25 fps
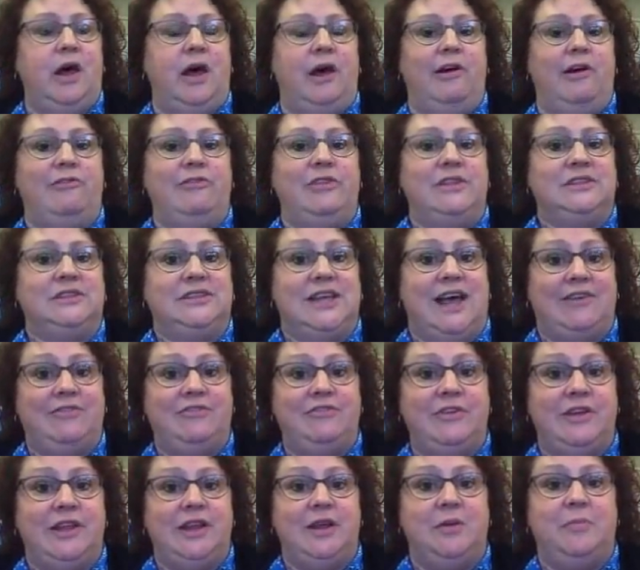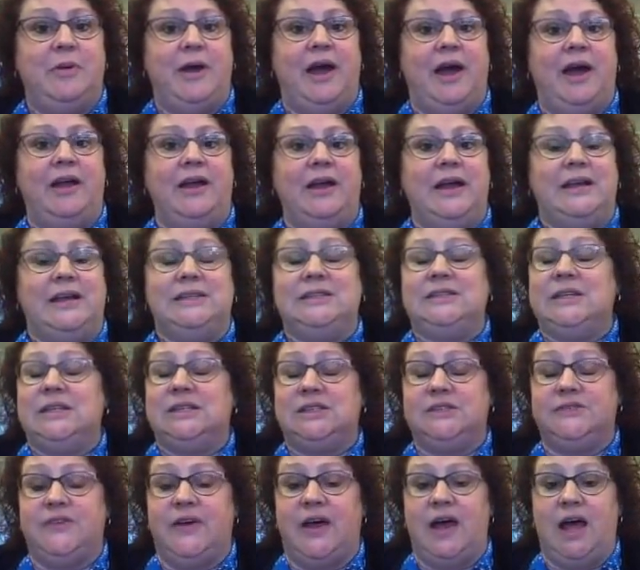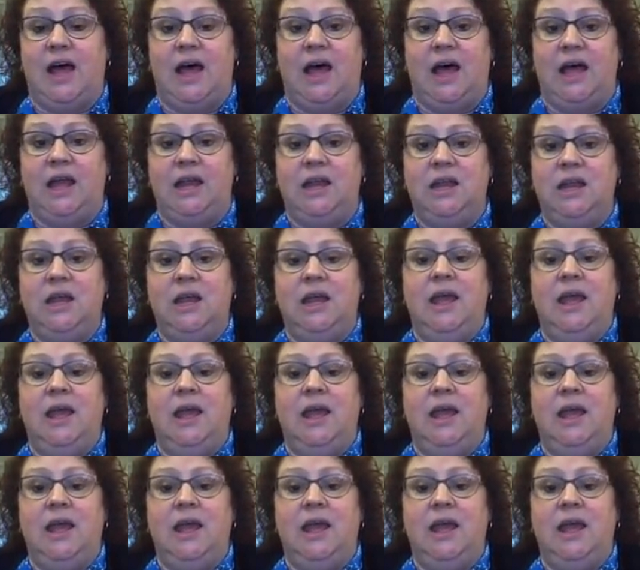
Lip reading: of the Safavid Empire is Isfahan.